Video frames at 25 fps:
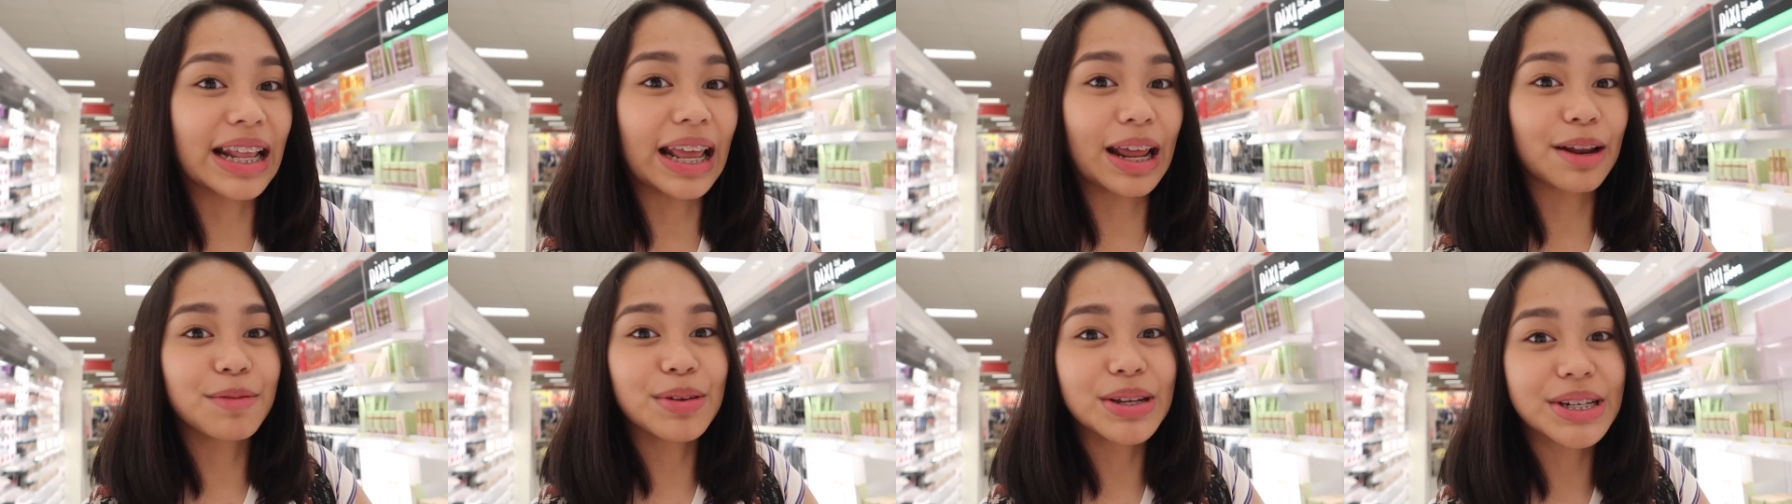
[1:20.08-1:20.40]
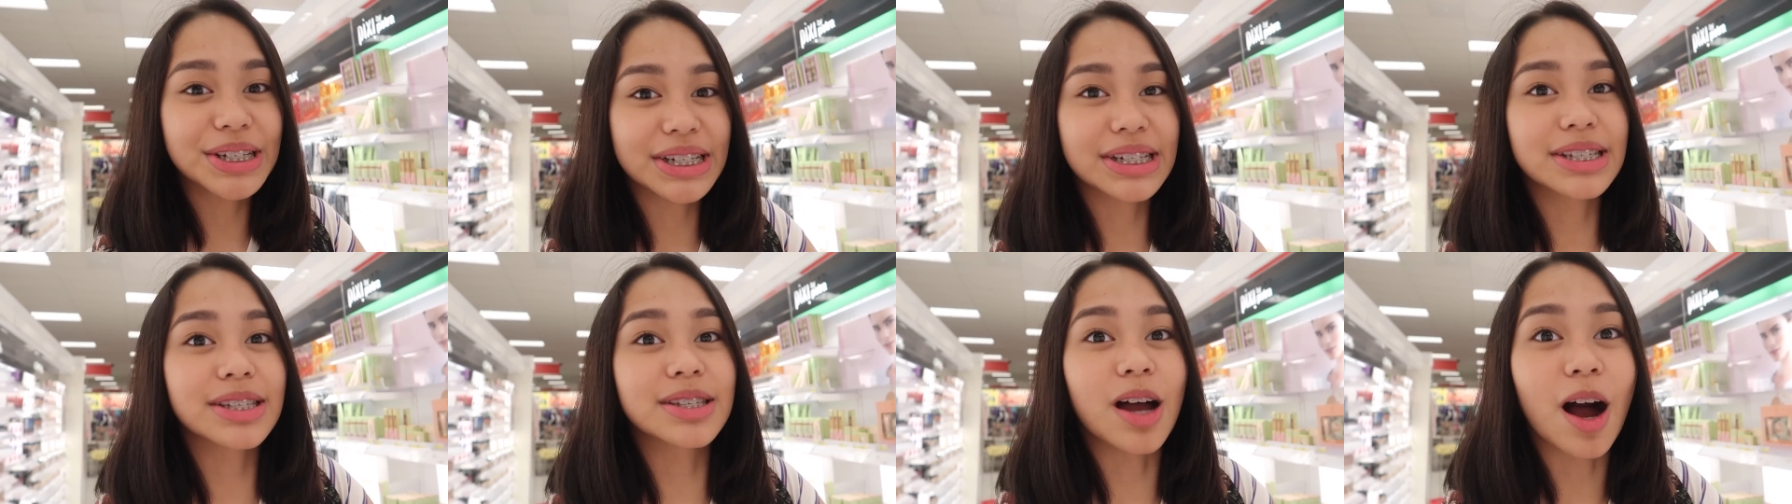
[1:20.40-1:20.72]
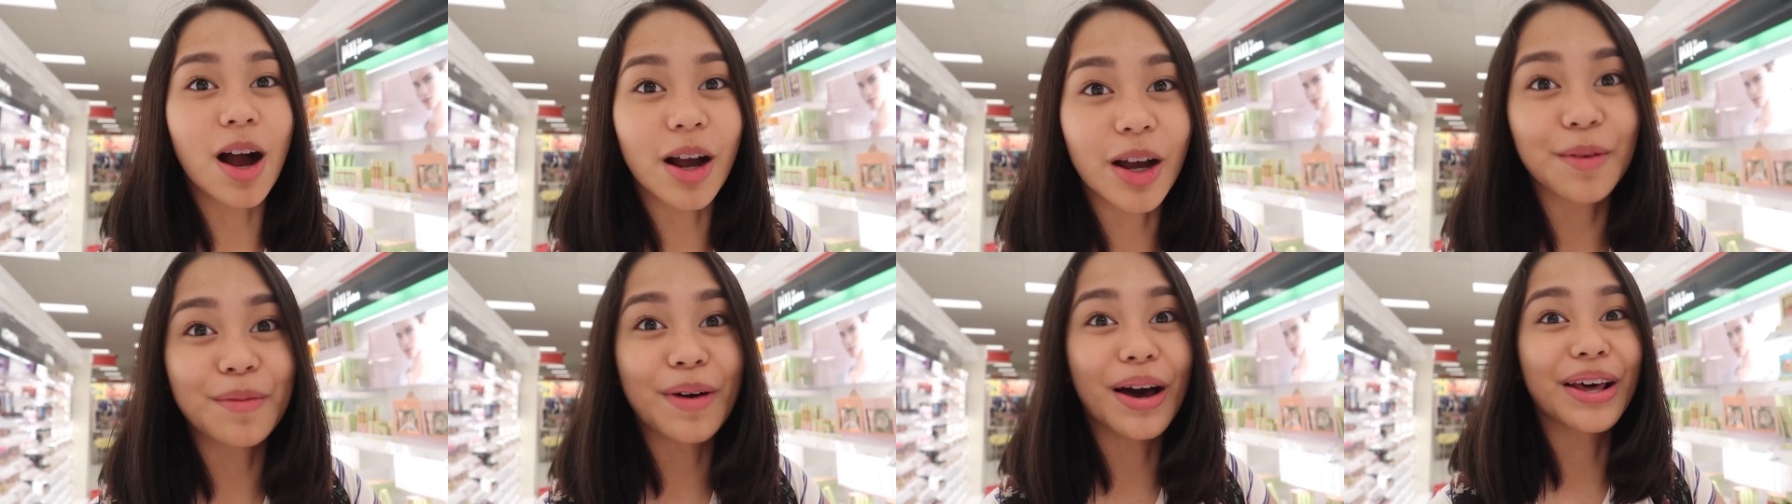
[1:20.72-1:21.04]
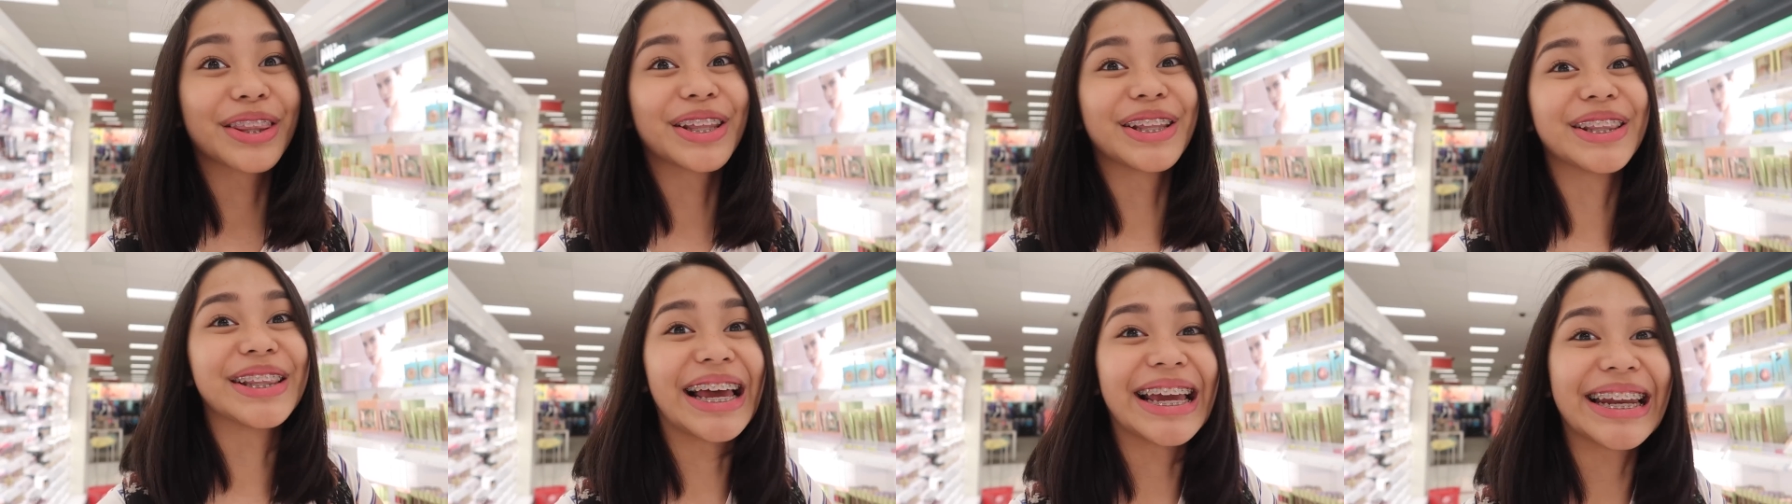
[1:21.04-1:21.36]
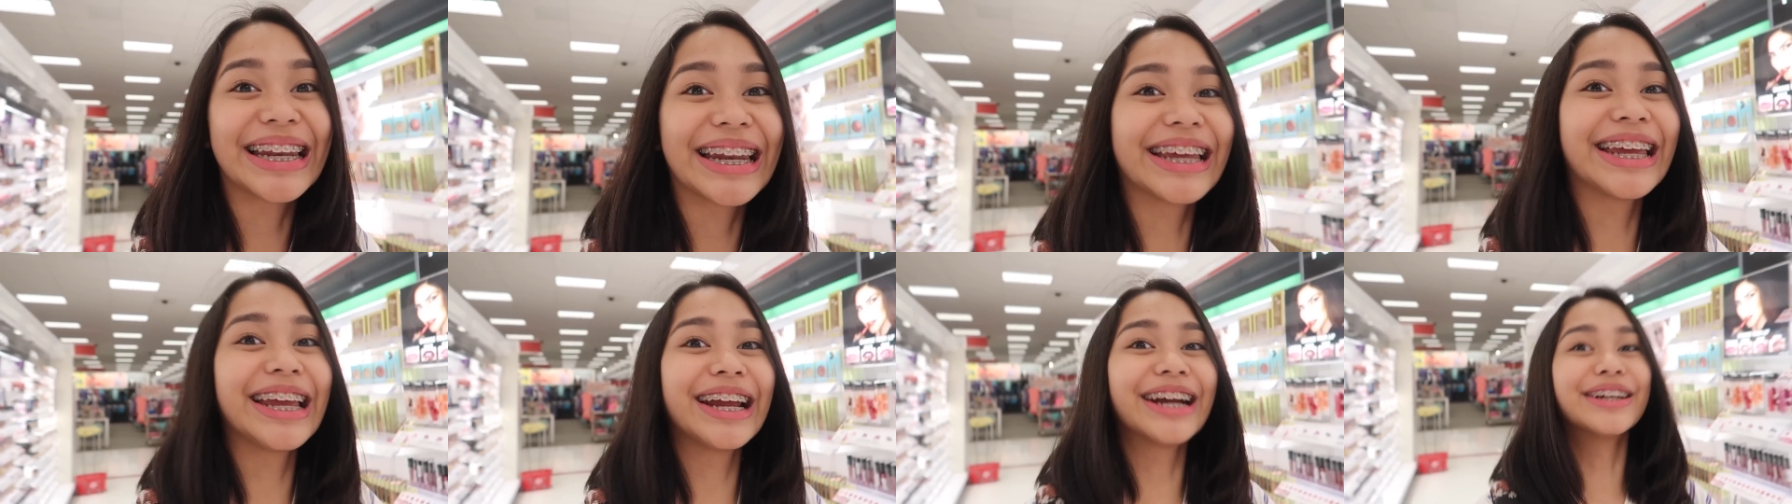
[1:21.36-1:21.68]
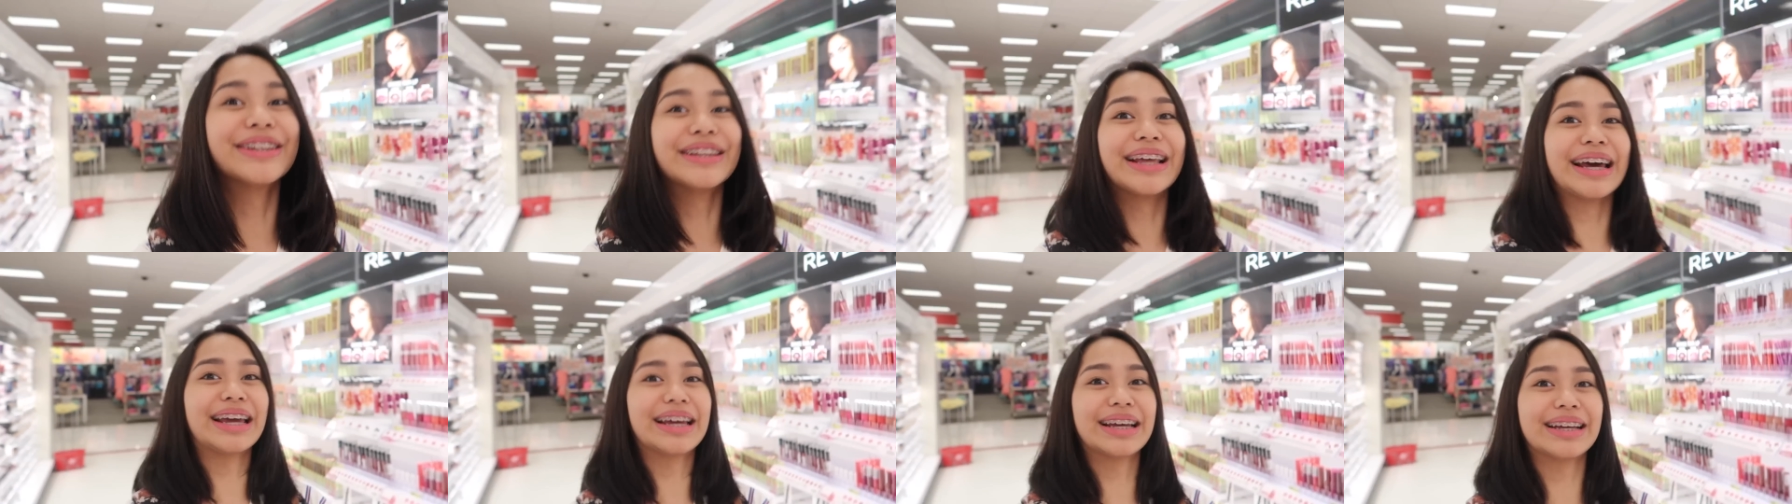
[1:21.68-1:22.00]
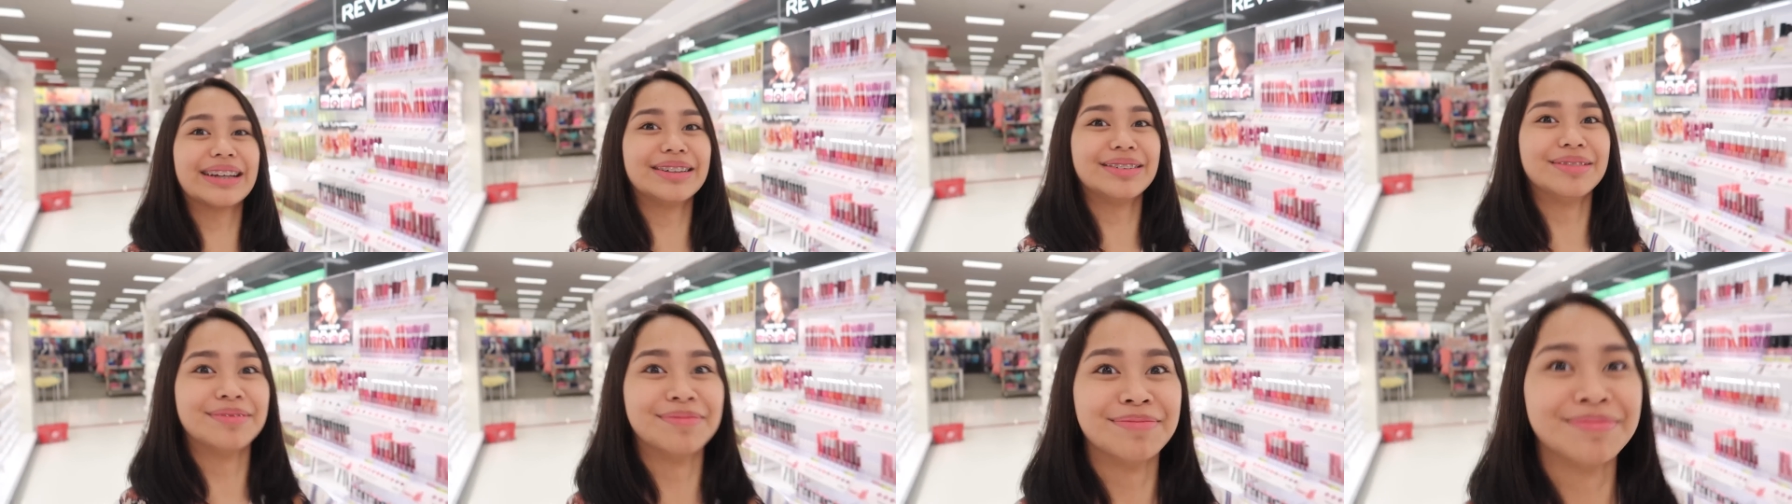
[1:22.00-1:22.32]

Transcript: Can we just talk about the lighting here, like?